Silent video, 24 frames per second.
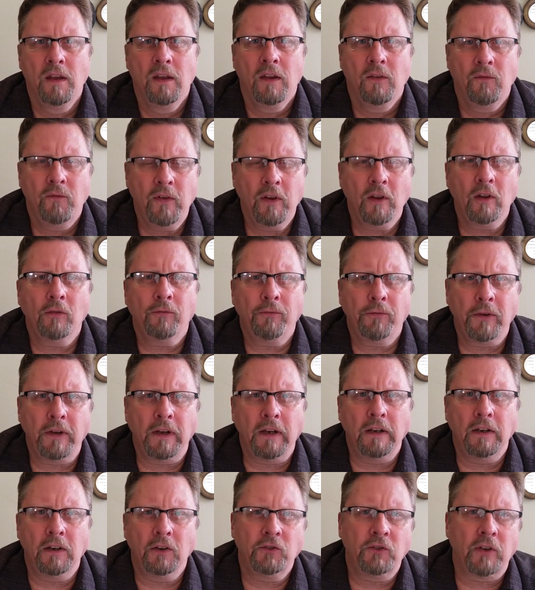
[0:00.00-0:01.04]
feel
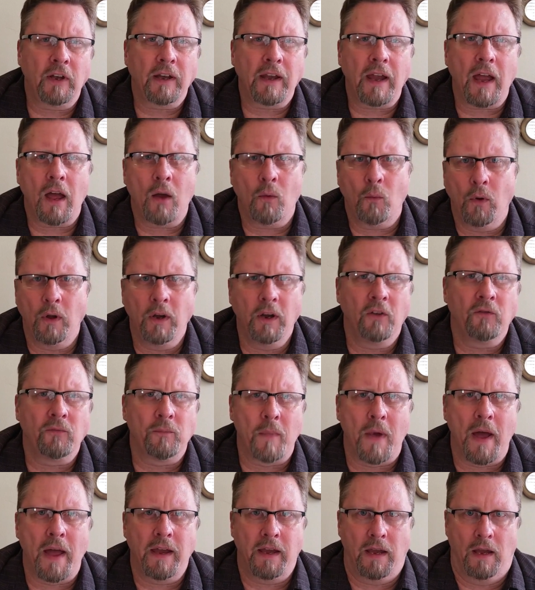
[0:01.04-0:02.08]
free to check out one of
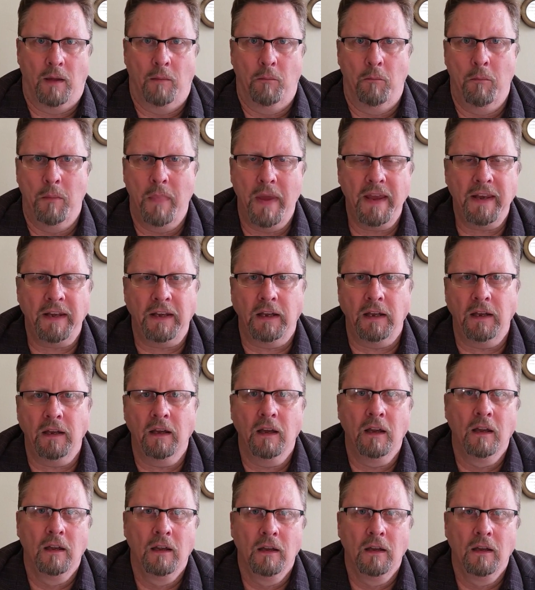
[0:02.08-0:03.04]
my many